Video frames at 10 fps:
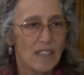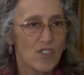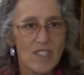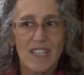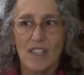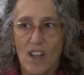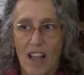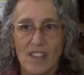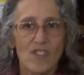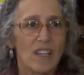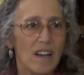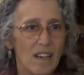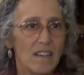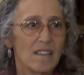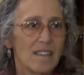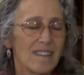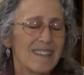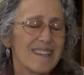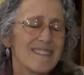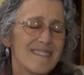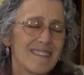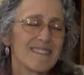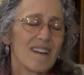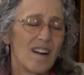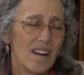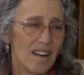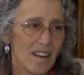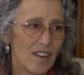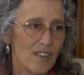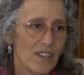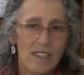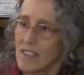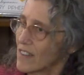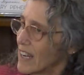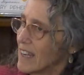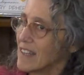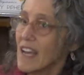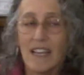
just acknowledging, oh, this is hard, right?